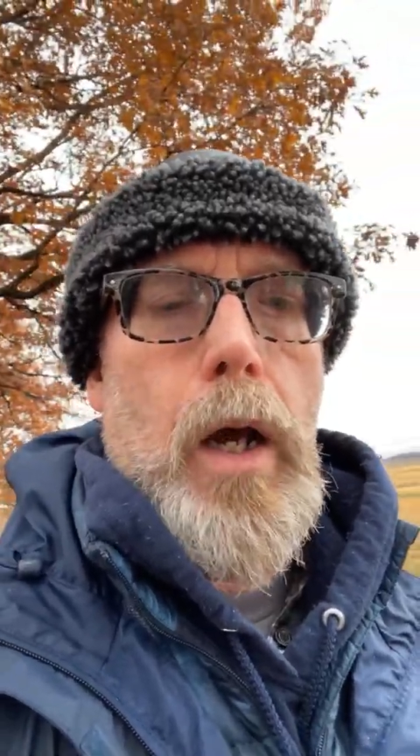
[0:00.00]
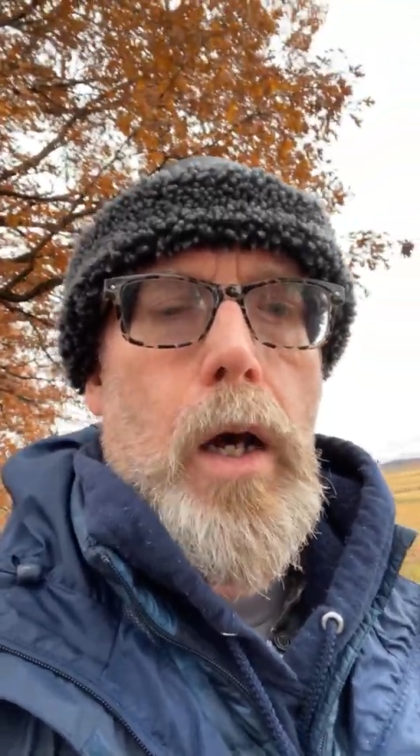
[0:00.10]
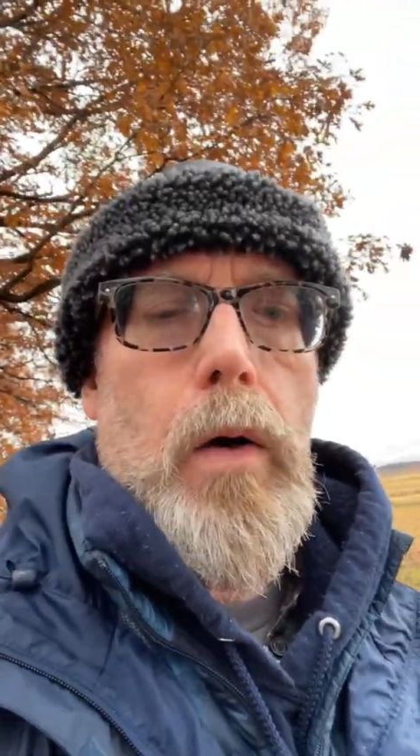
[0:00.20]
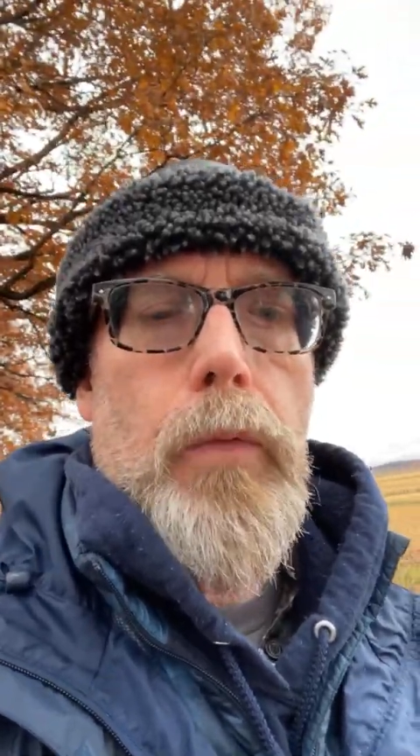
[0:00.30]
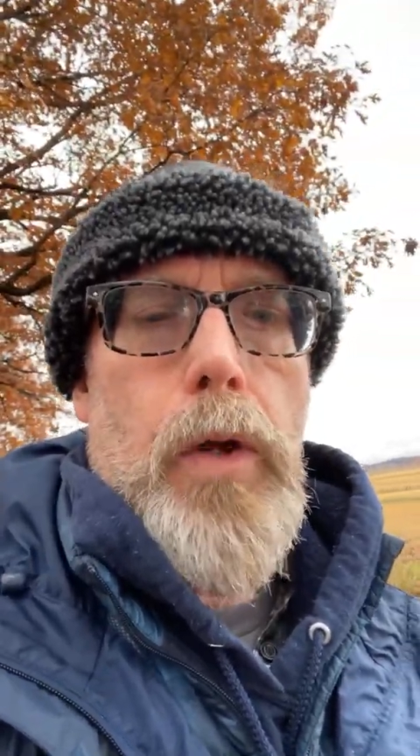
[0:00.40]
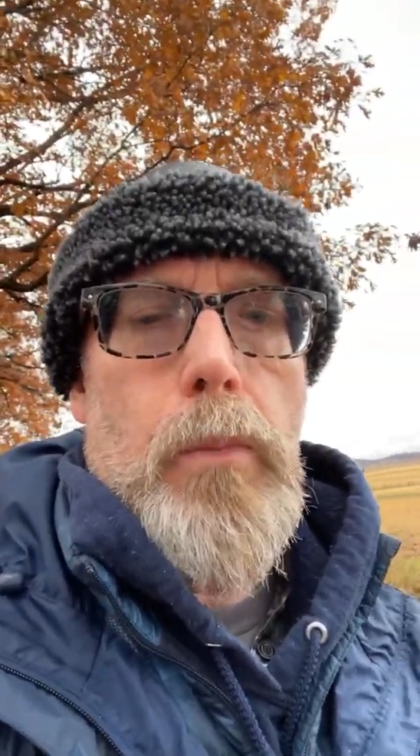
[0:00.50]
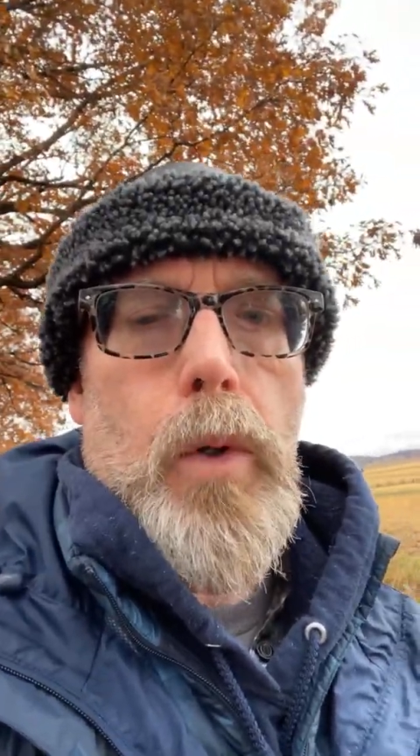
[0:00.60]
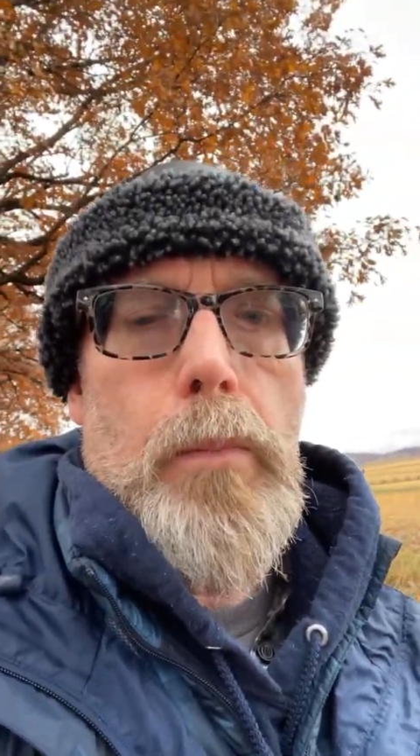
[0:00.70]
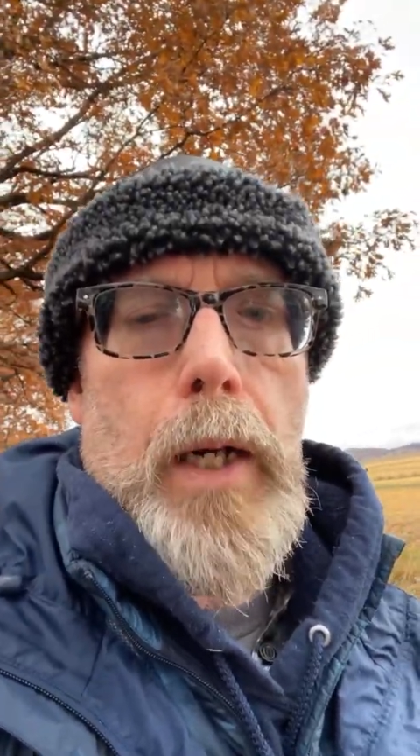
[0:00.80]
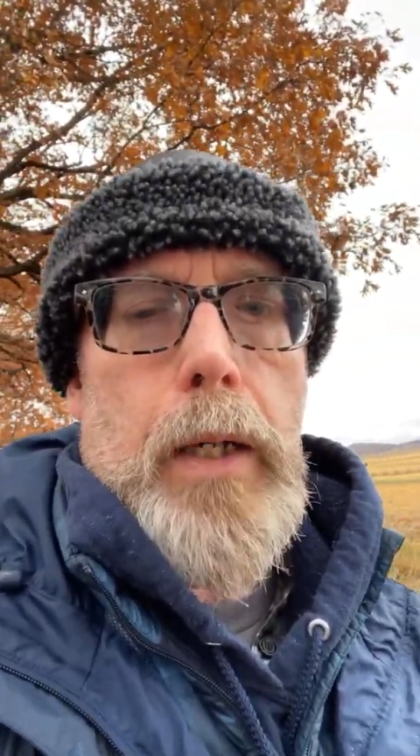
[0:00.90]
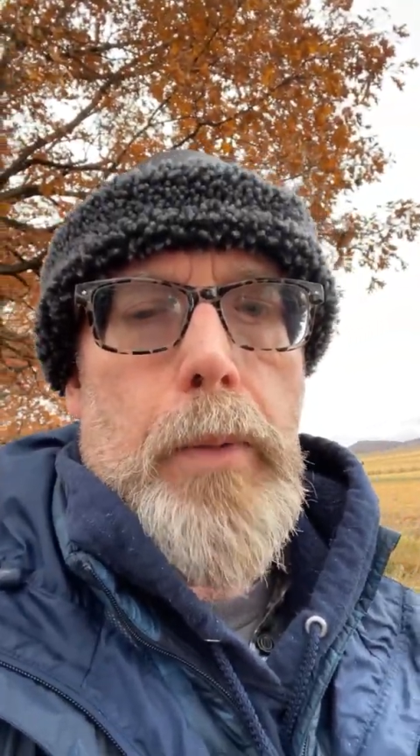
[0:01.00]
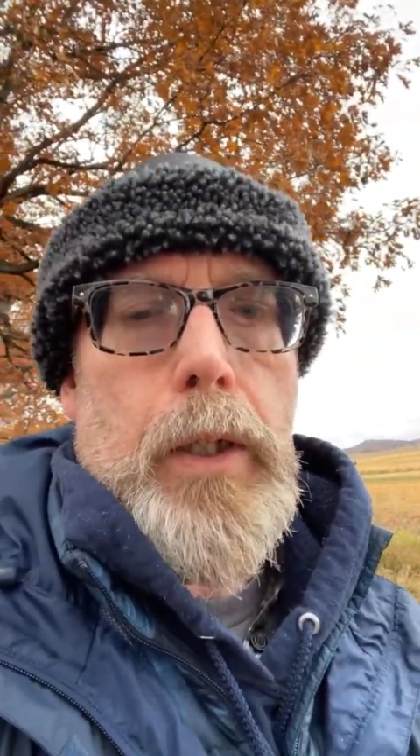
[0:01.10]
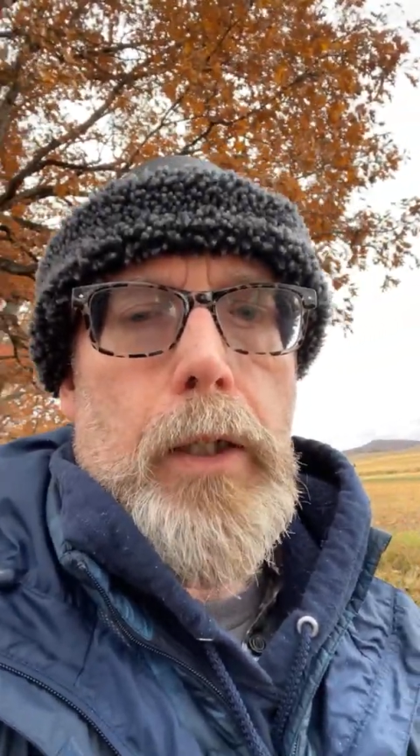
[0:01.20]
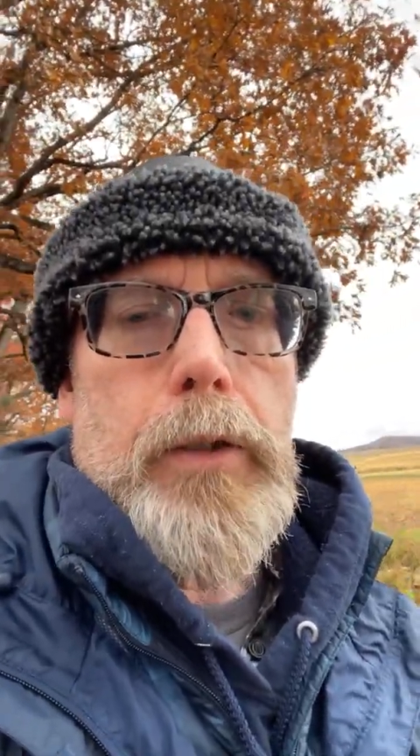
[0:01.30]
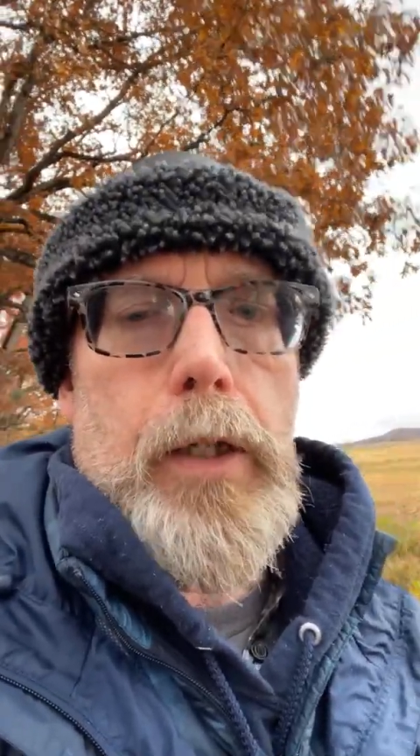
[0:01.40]
Oh, no more money
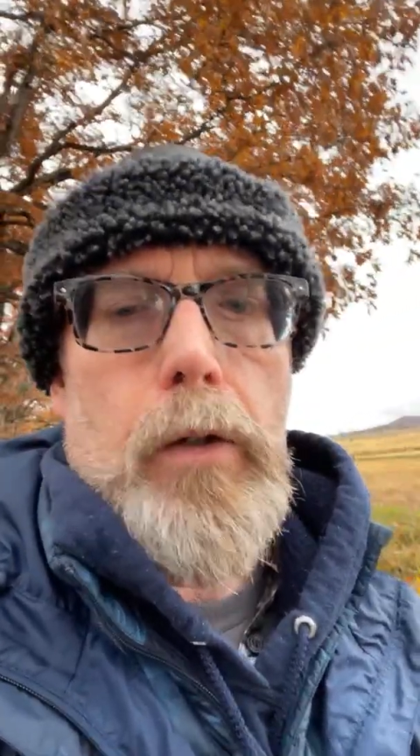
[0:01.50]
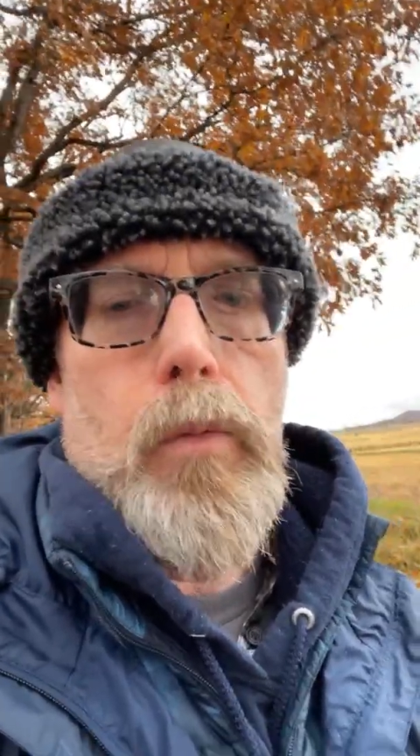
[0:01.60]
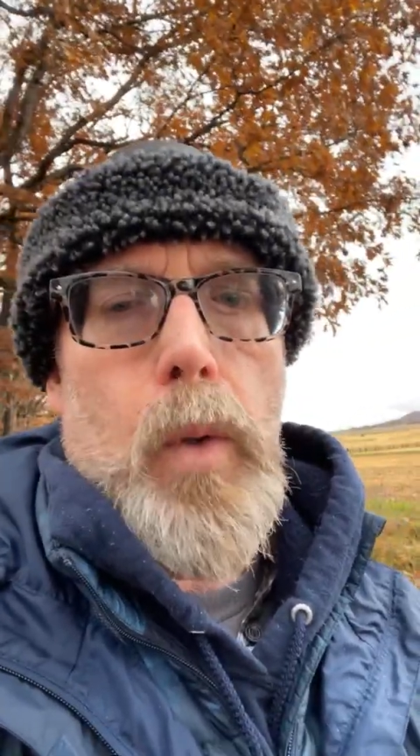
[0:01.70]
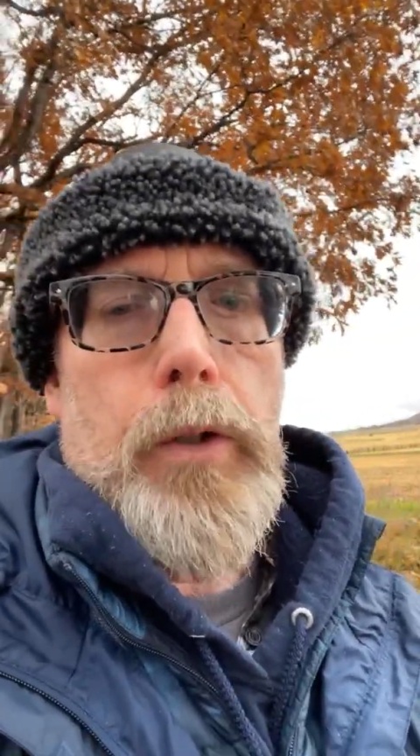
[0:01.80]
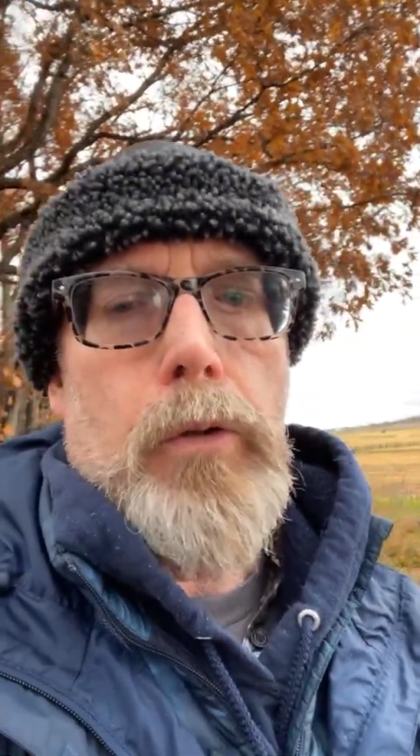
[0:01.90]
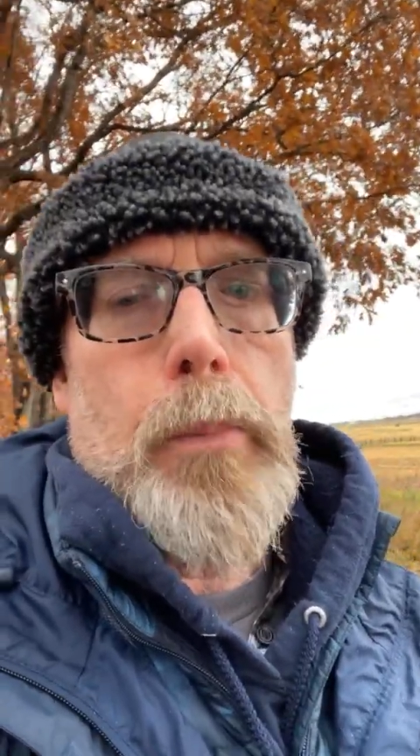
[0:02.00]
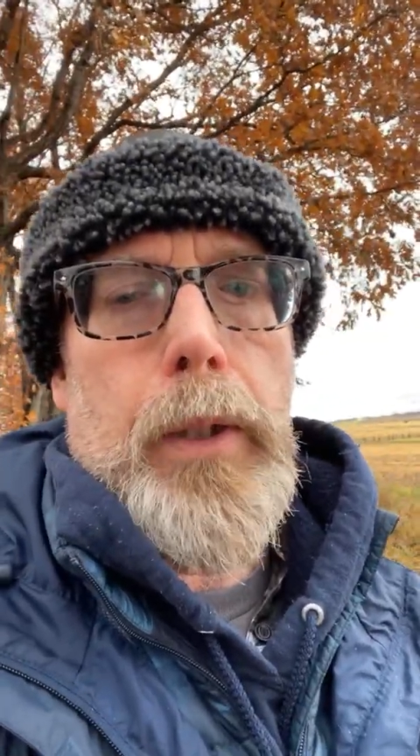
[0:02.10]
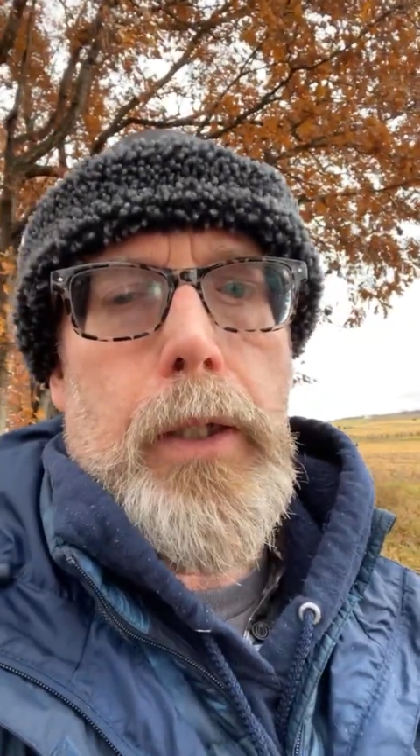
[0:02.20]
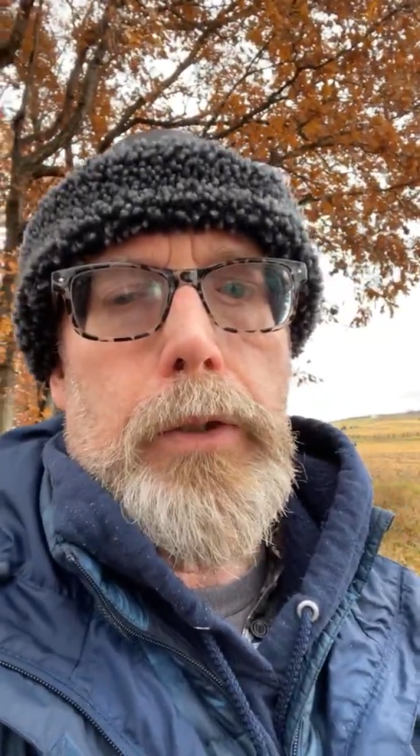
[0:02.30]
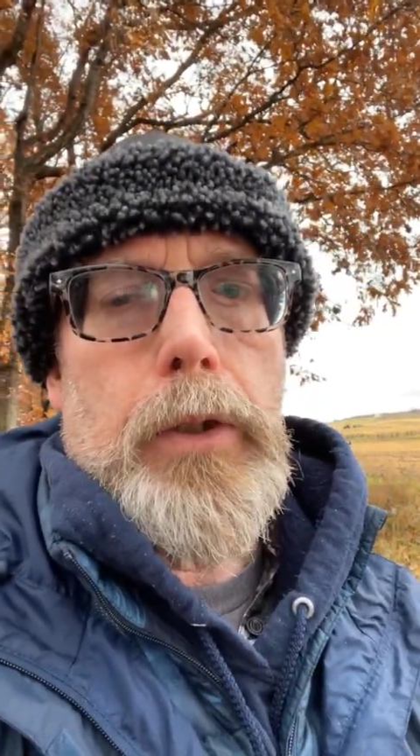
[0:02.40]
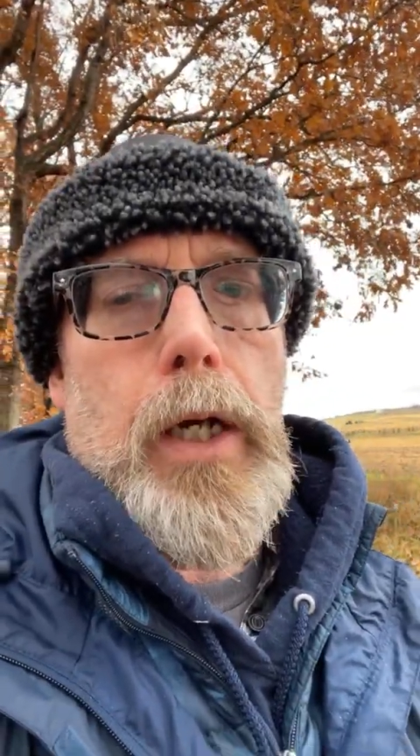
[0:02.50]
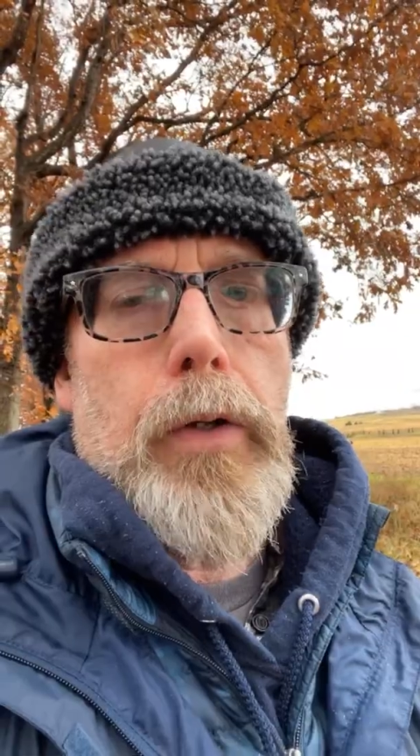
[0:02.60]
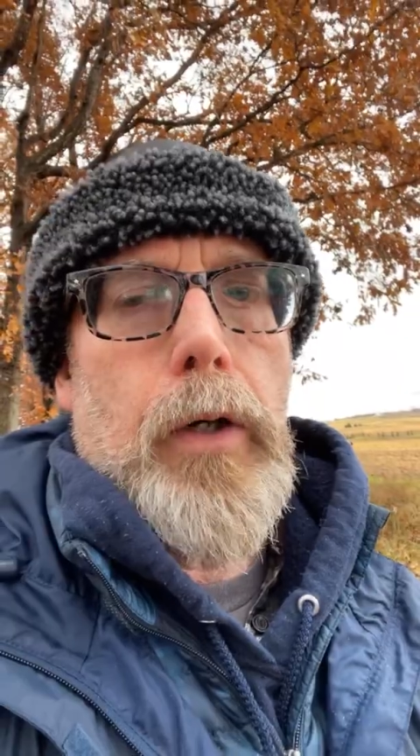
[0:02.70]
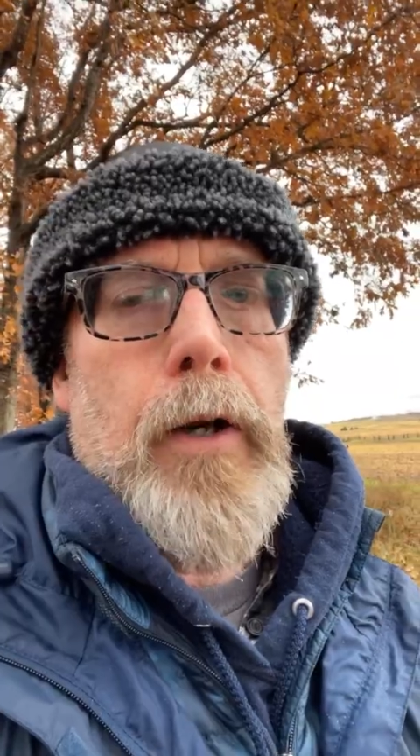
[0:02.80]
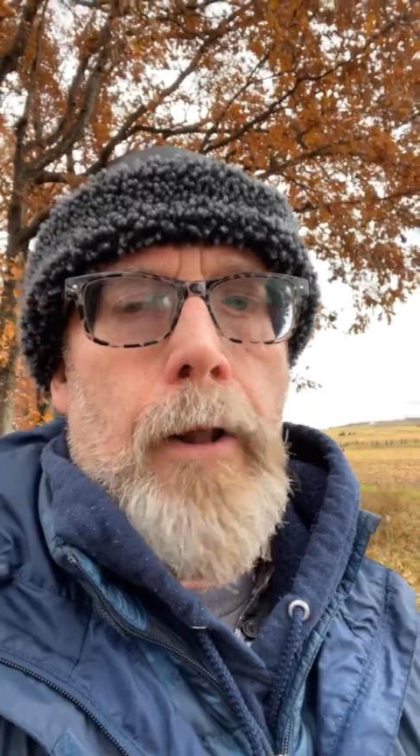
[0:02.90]
because they don't have one group against the
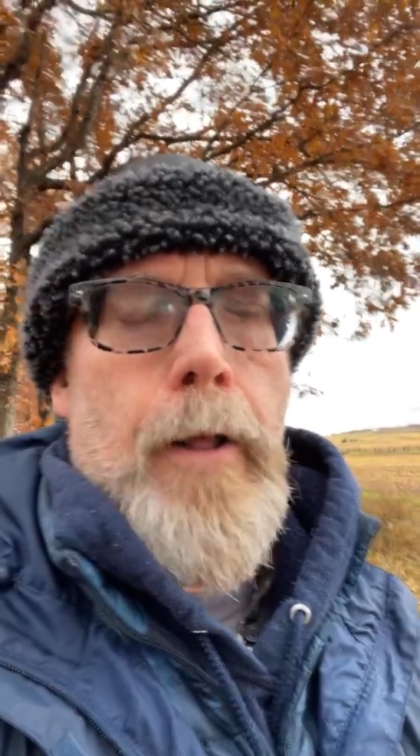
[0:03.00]
other.